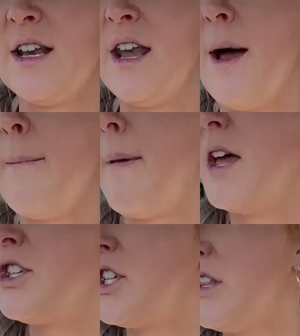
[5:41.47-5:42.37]
Not
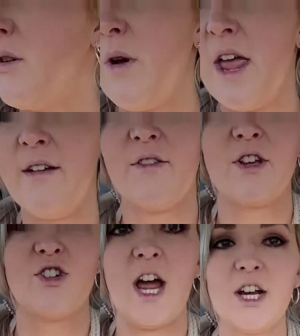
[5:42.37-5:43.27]
much in the way of
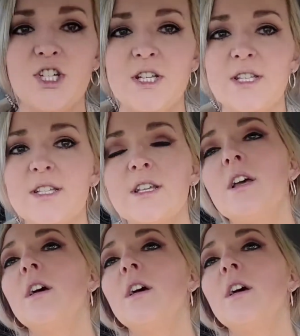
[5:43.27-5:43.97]
contractions.